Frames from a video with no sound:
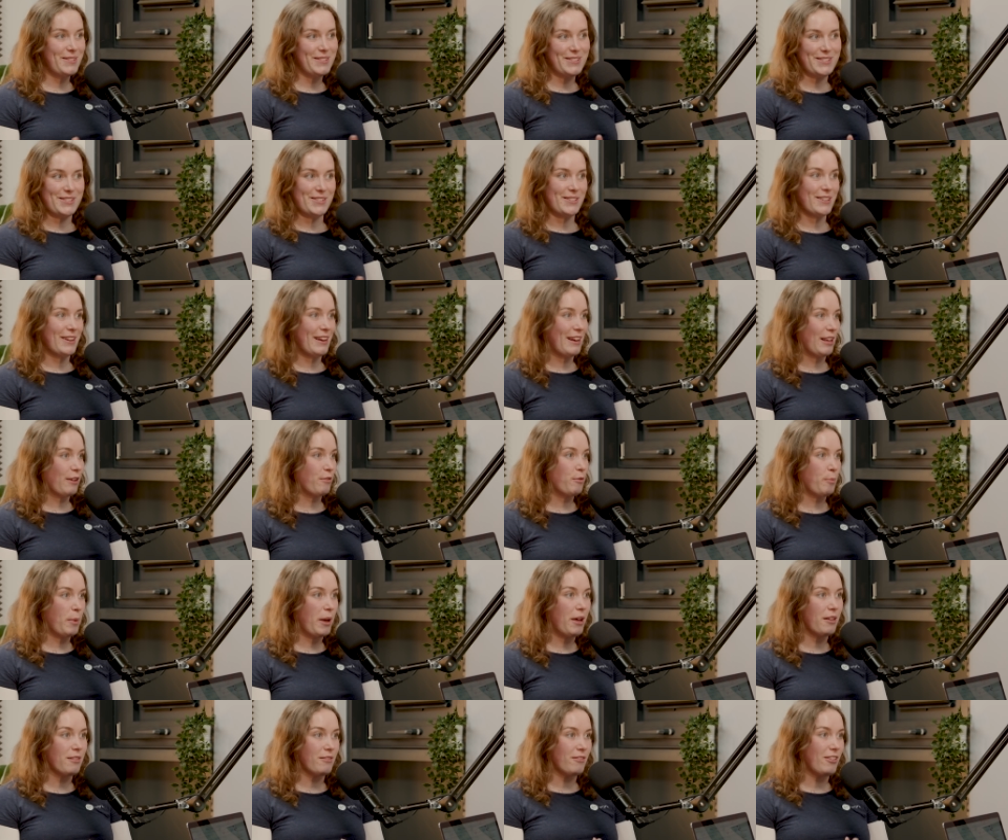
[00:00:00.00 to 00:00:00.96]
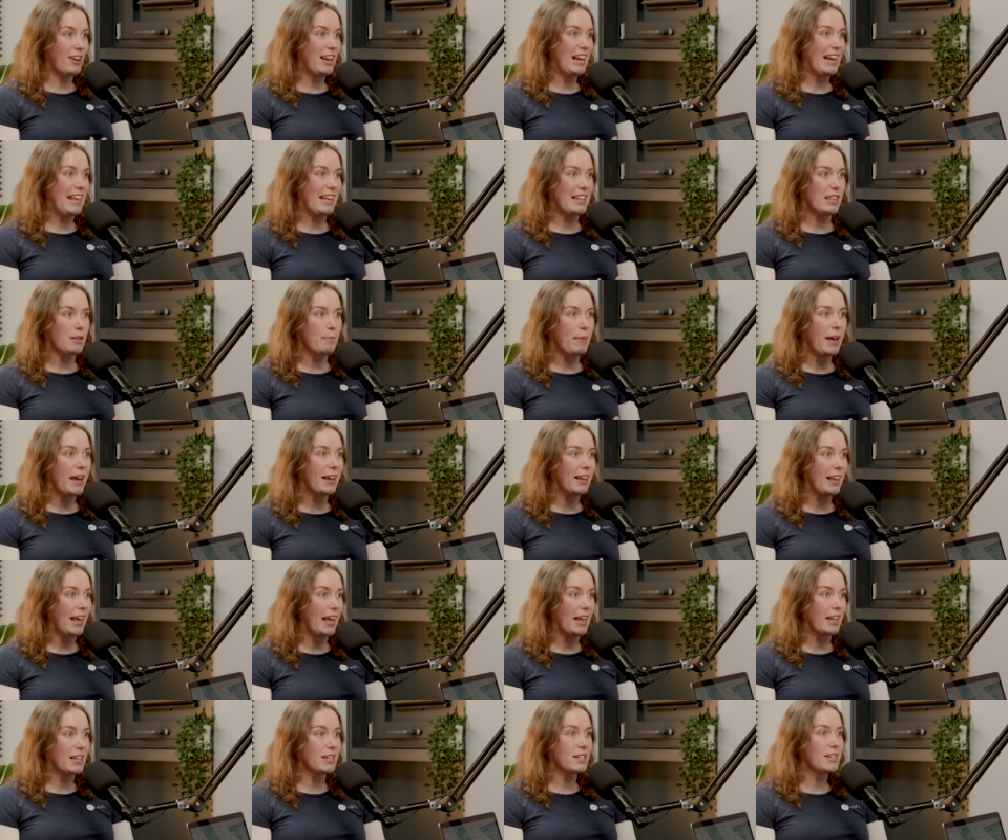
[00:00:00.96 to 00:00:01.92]
Just click of a button really in the back
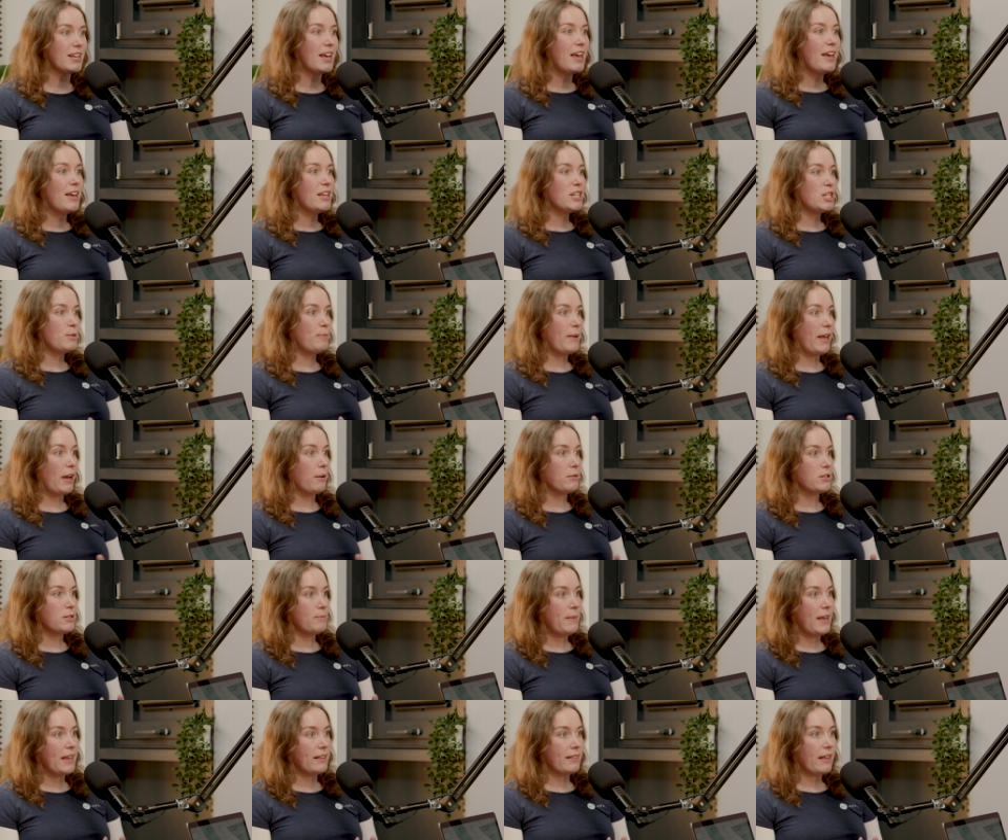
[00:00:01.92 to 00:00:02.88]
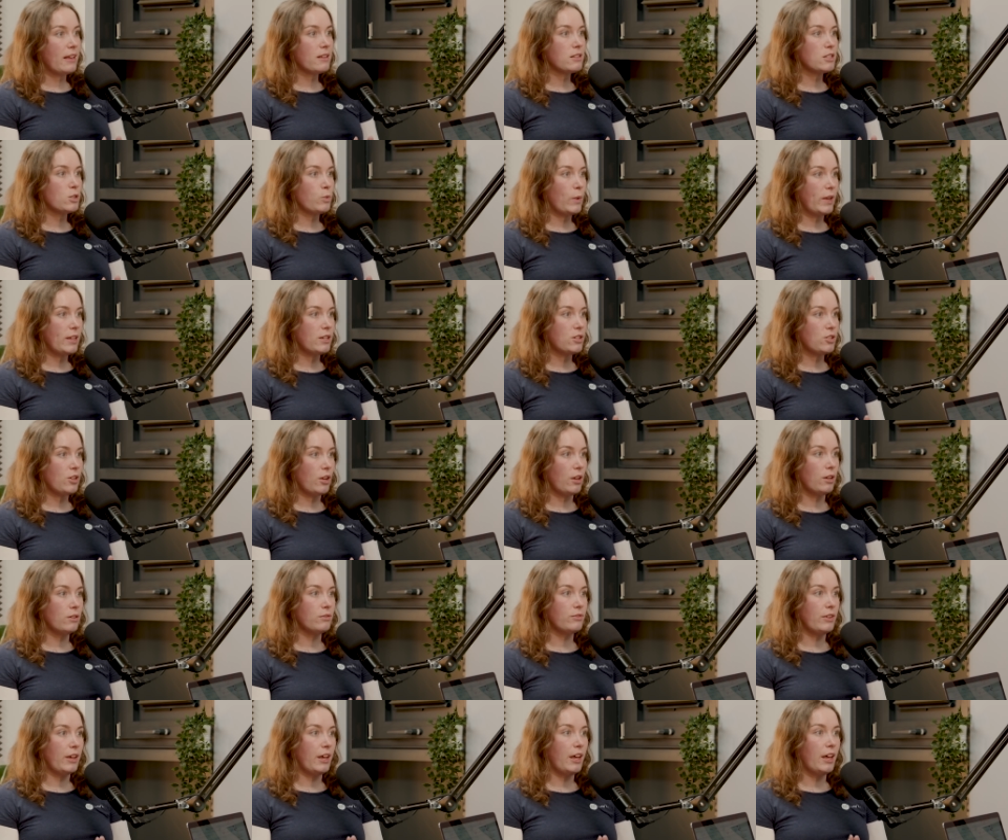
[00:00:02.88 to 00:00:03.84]
end to be able to make that switch
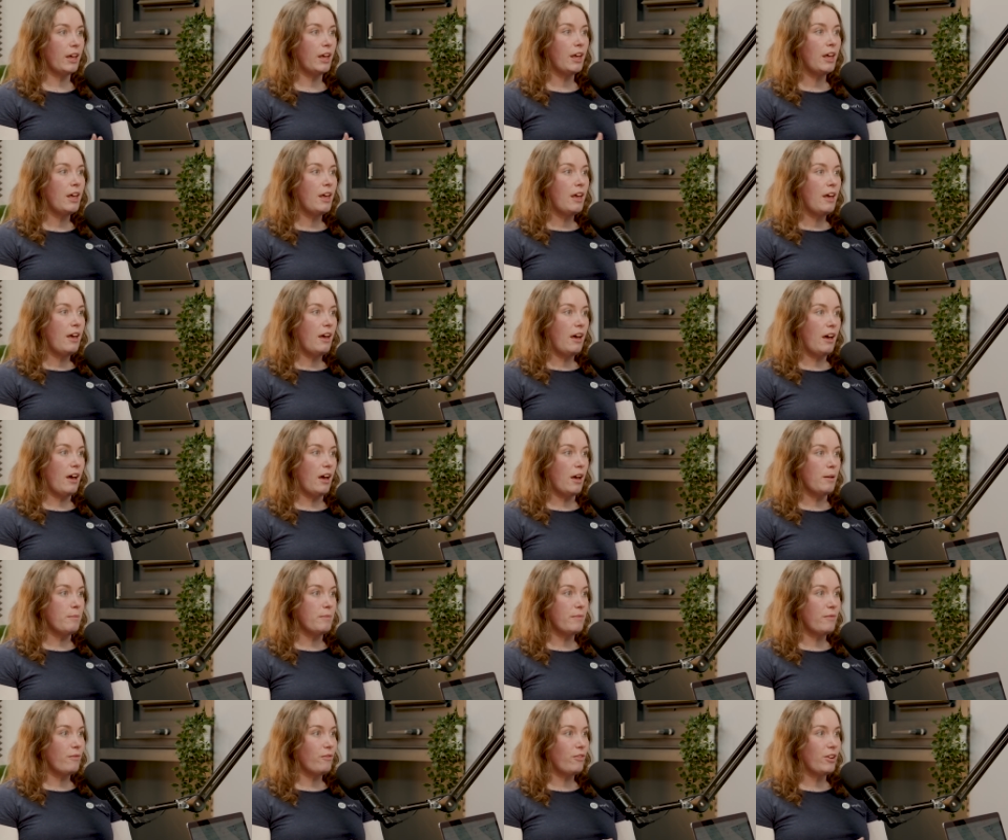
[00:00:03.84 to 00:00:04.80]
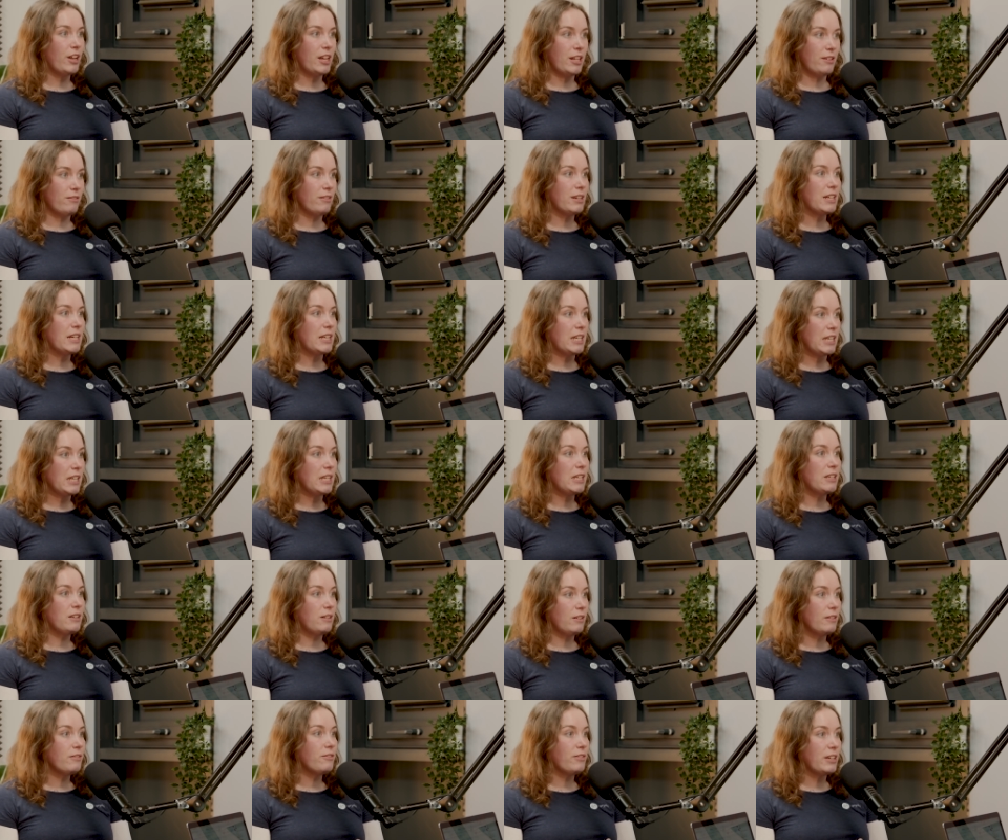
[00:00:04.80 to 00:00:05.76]
over.
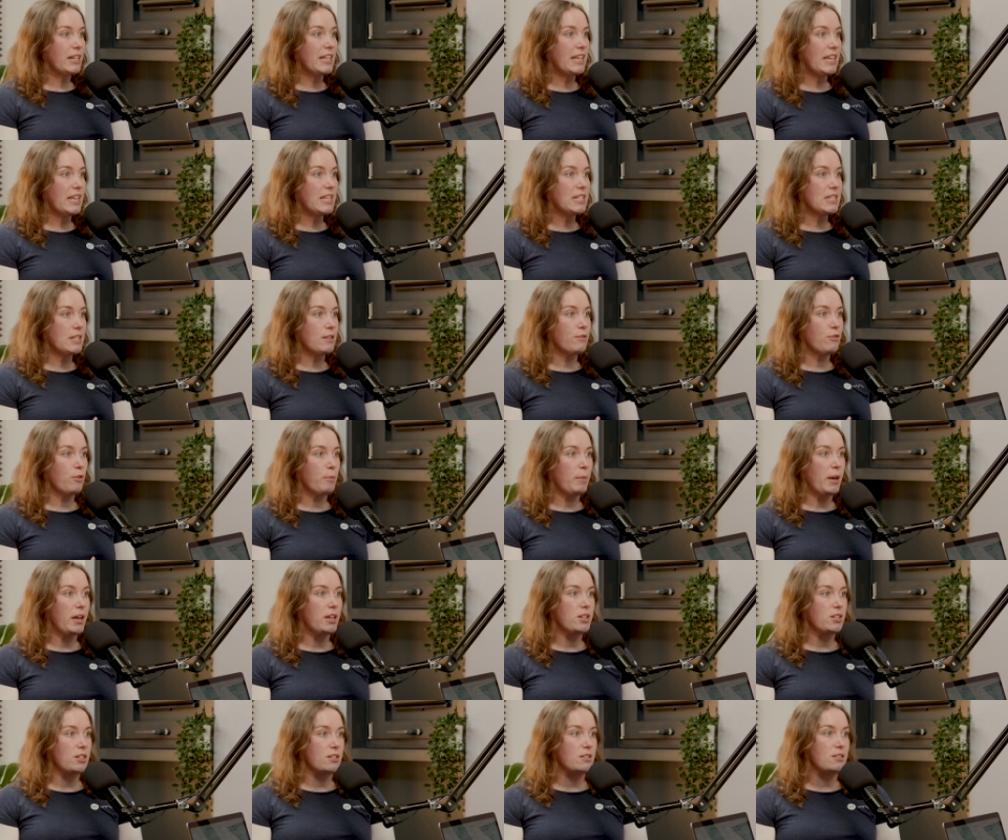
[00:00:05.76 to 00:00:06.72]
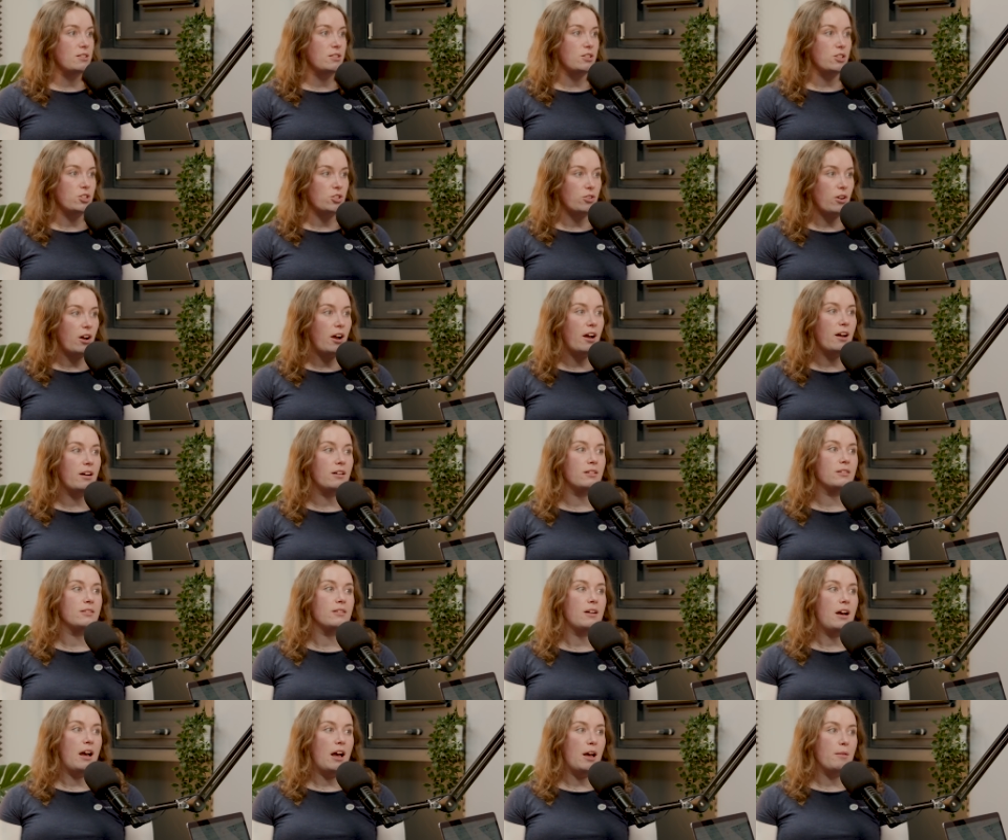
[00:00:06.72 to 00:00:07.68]
Really easy for merchants to
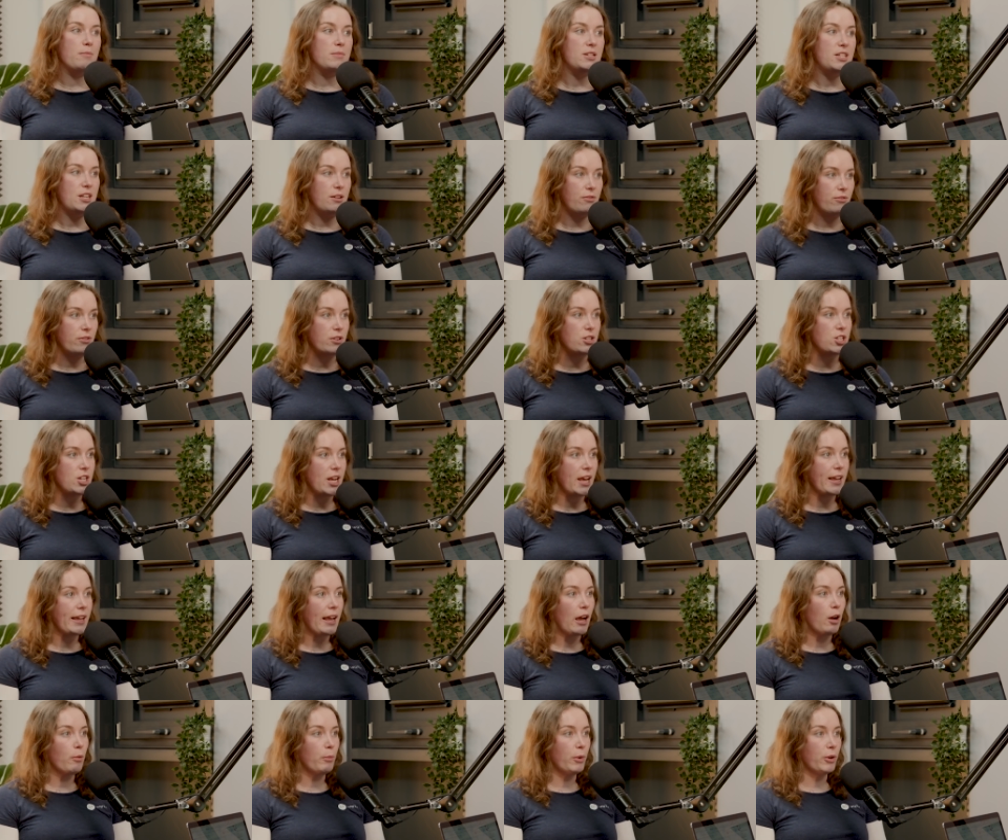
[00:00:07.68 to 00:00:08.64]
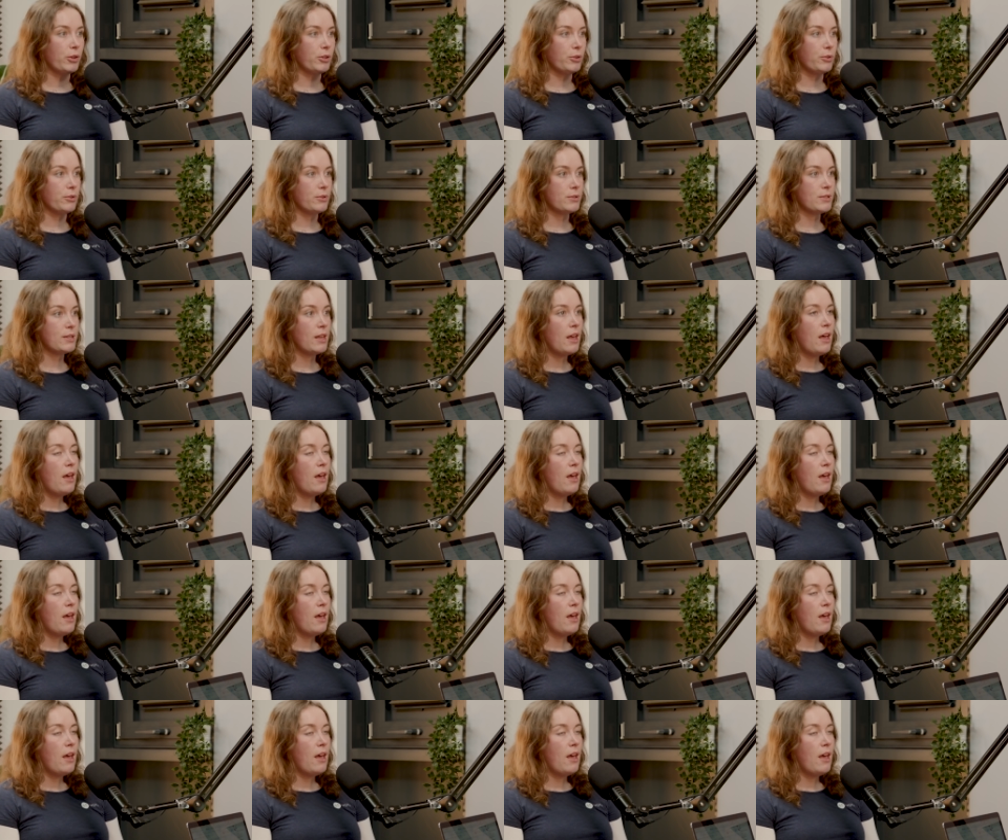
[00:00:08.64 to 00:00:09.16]
trial different checkout models.